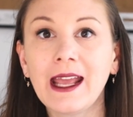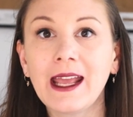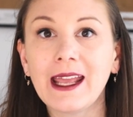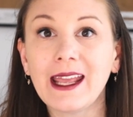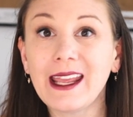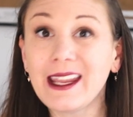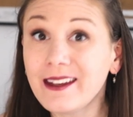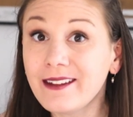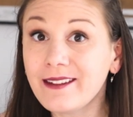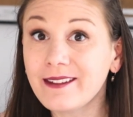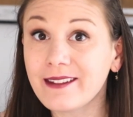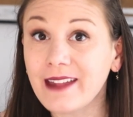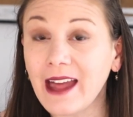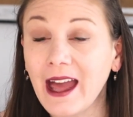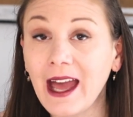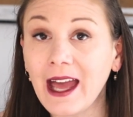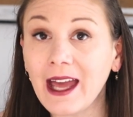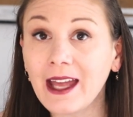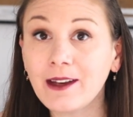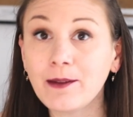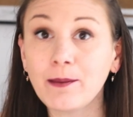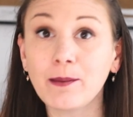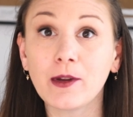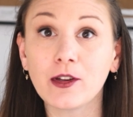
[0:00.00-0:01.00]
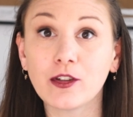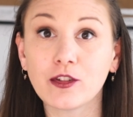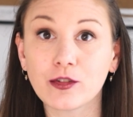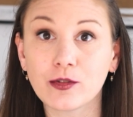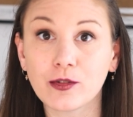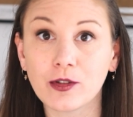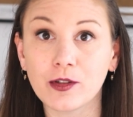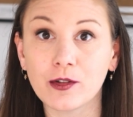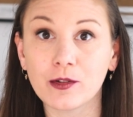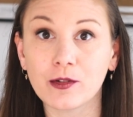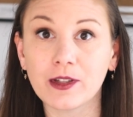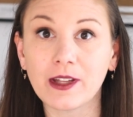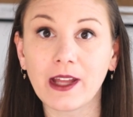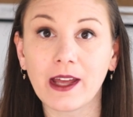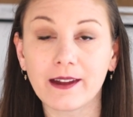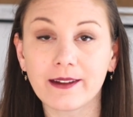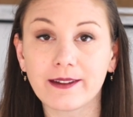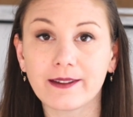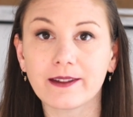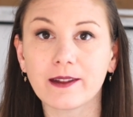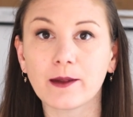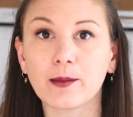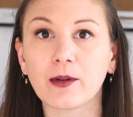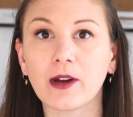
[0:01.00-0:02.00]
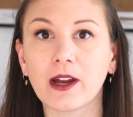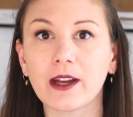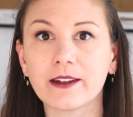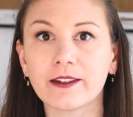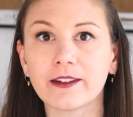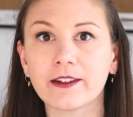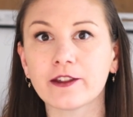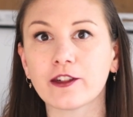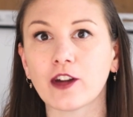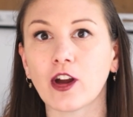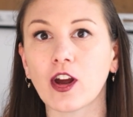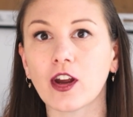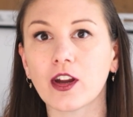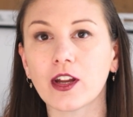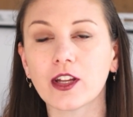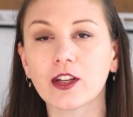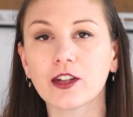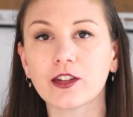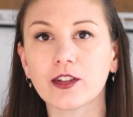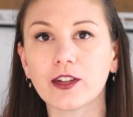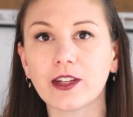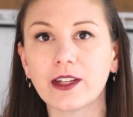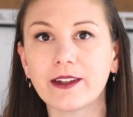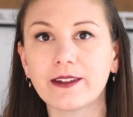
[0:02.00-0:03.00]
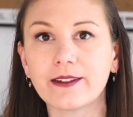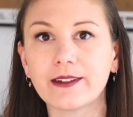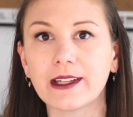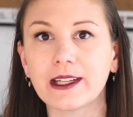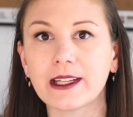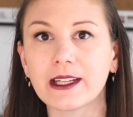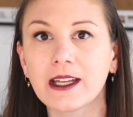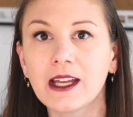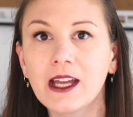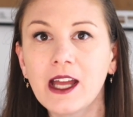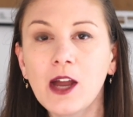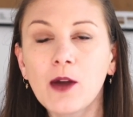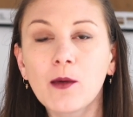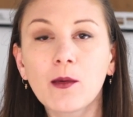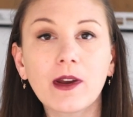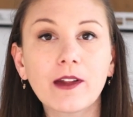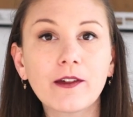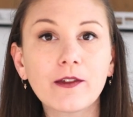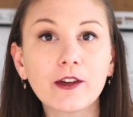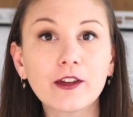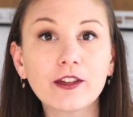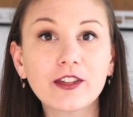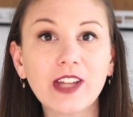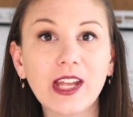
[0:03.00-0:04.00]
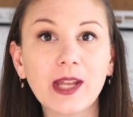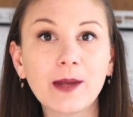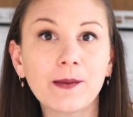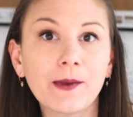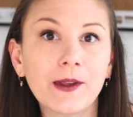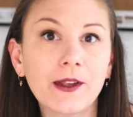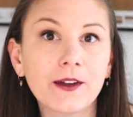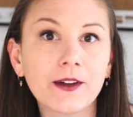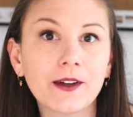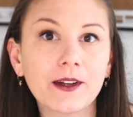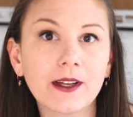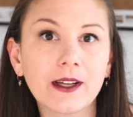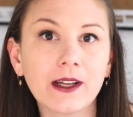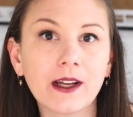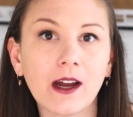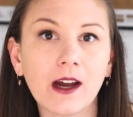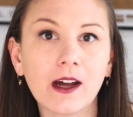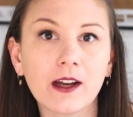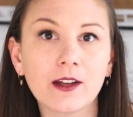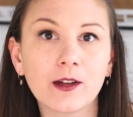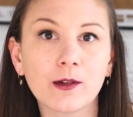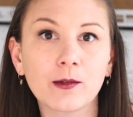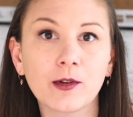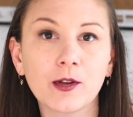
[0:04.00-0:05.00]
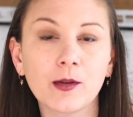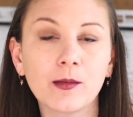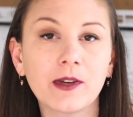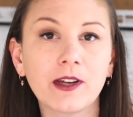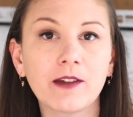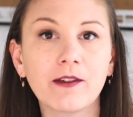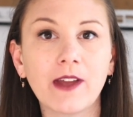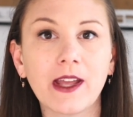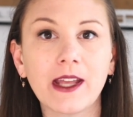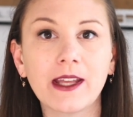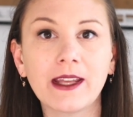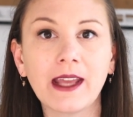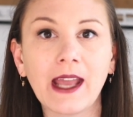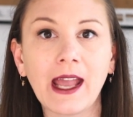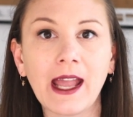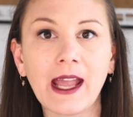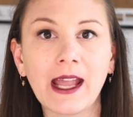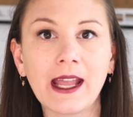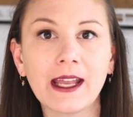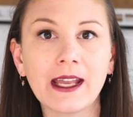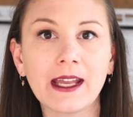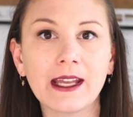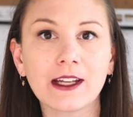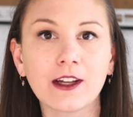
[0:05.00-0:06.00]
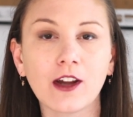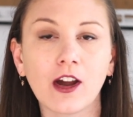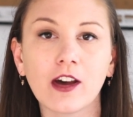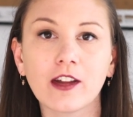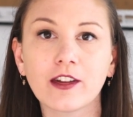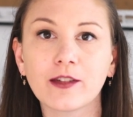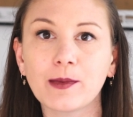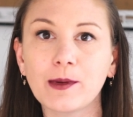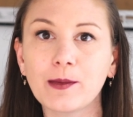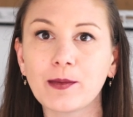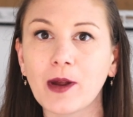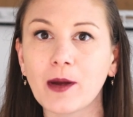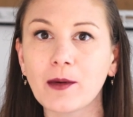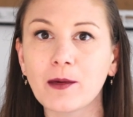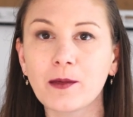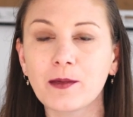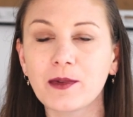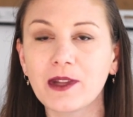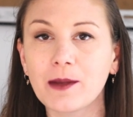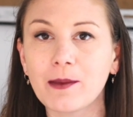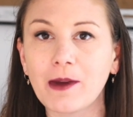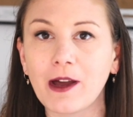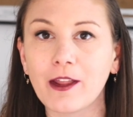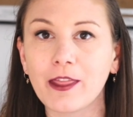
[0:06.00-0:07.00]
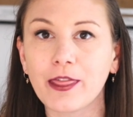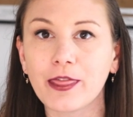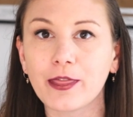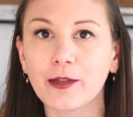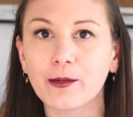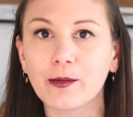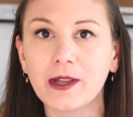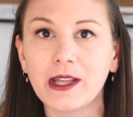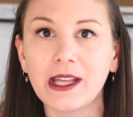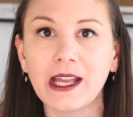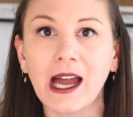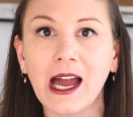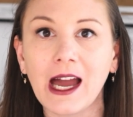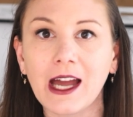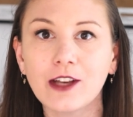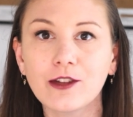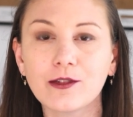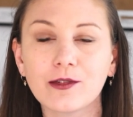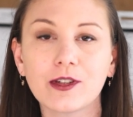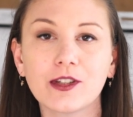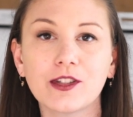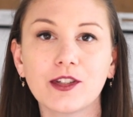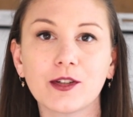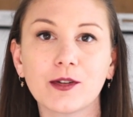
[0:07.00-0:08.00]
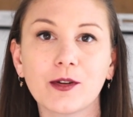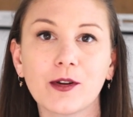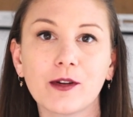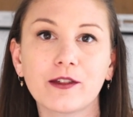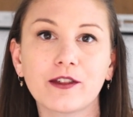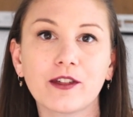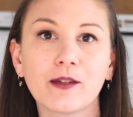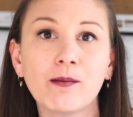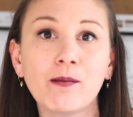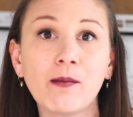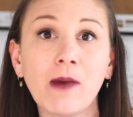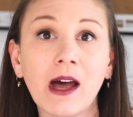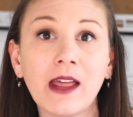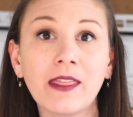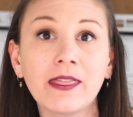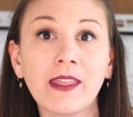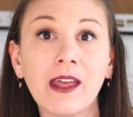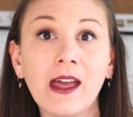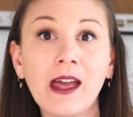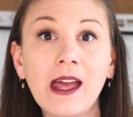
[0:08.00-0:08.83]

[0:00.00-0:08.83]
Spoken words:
It's sad, but true. Yes, the prices are increasing. When I first came here and I got a room in a WG, it cost me probably about 300 euros a month.